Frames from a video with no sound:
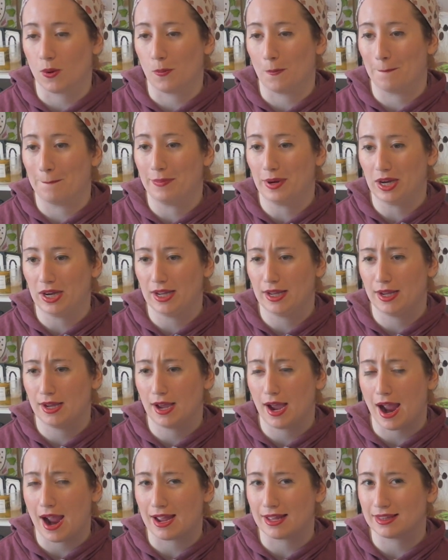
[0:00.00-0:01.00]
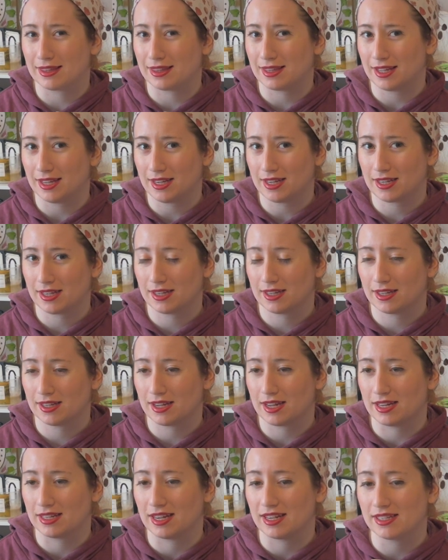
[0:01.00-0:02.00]
But I think
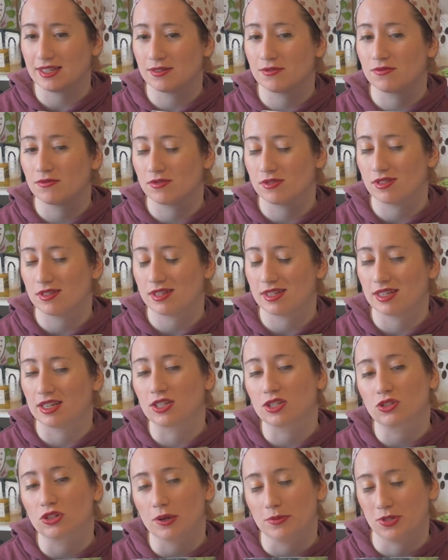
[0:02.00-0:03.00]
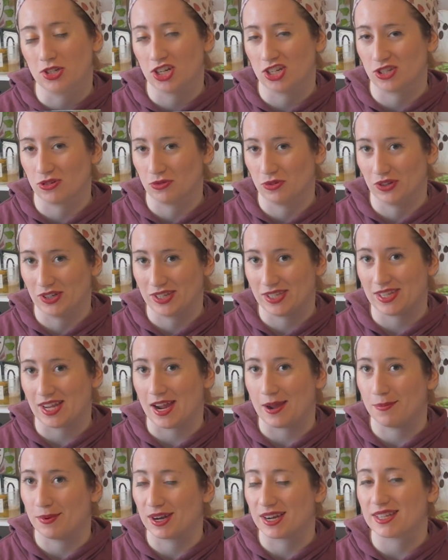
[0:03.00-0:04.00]
it doesn't, the description doesn't really say,
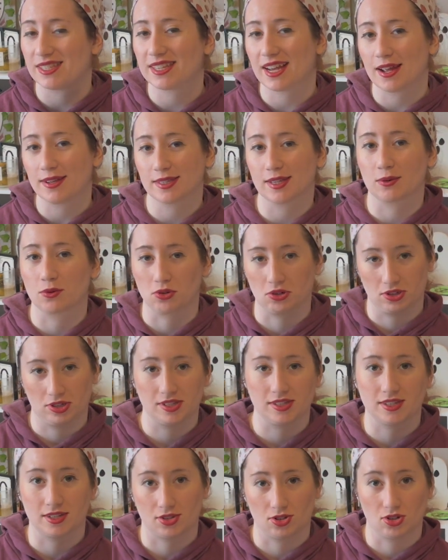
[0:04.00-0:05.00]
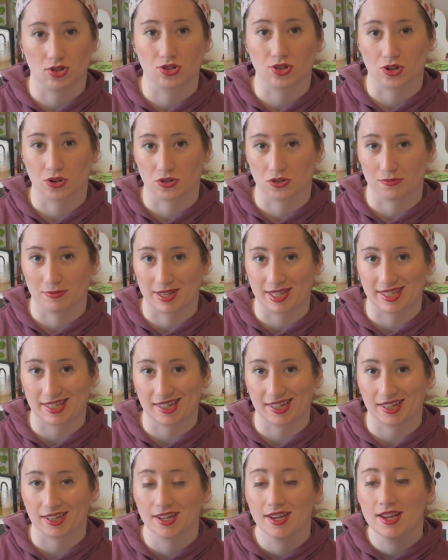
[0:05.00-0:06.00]
but it sounds like one of the sisters goes
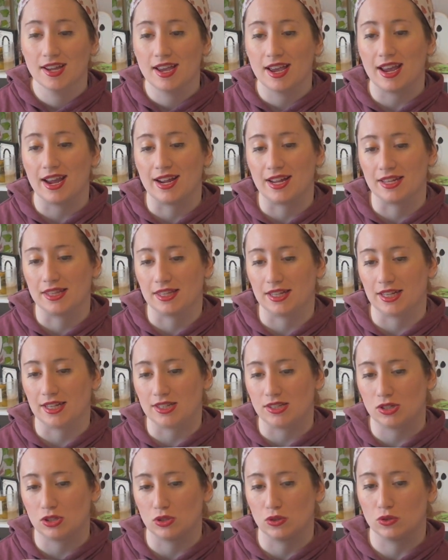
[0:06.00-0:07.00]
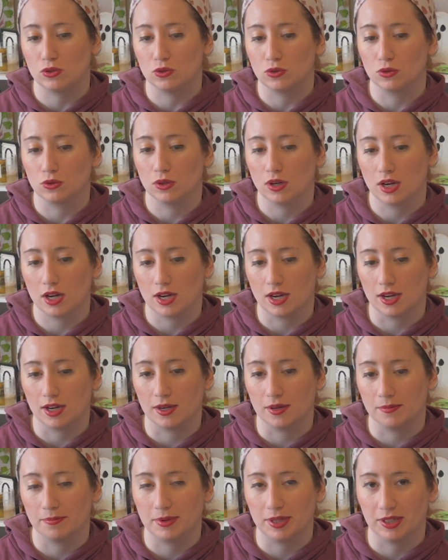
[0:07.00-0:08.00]
missing, and the 2,
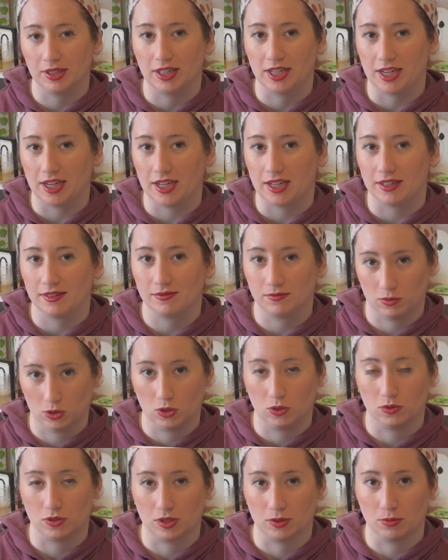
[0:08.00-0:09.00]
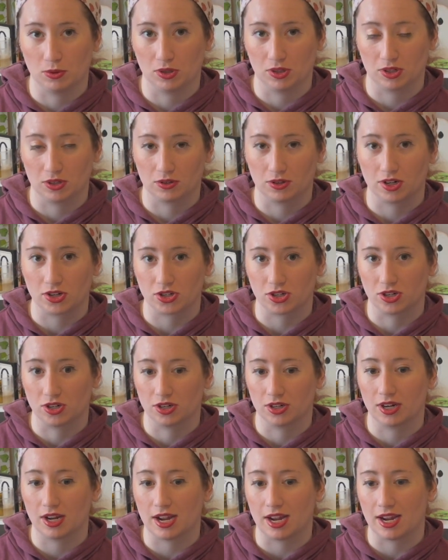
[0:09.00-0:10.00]
Billy, who's the boy they're crushing
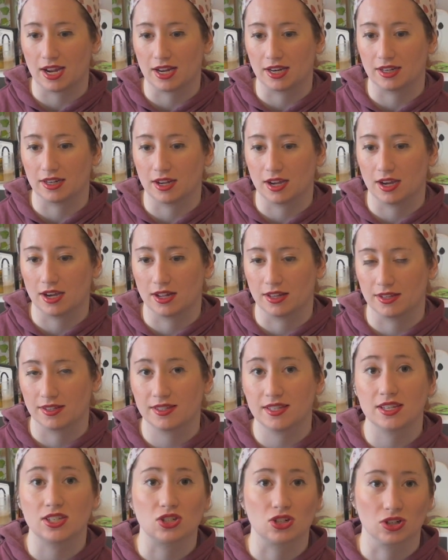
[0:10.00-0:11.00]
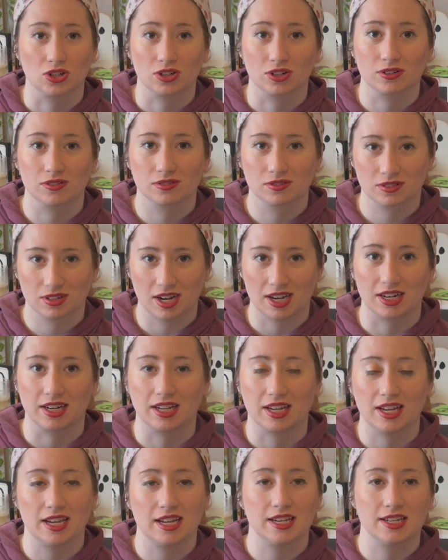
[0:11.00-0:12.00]
on, and the sister kind of
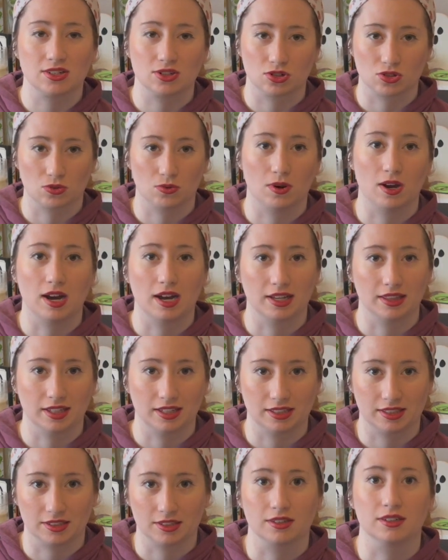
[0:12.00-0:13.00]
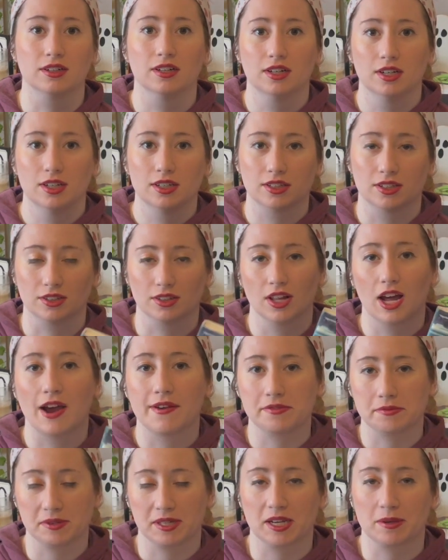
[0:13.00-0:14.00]
get intertwined, like their lives
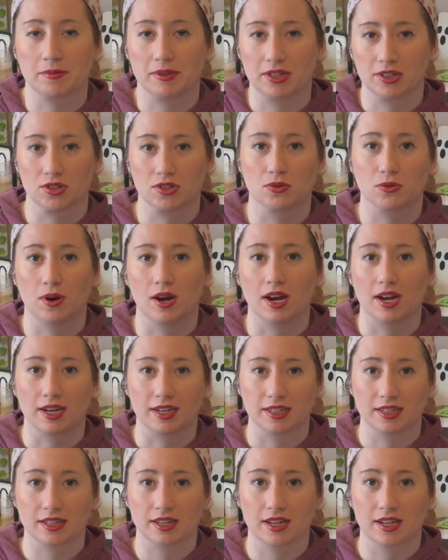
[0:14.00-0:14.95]
become intertwined.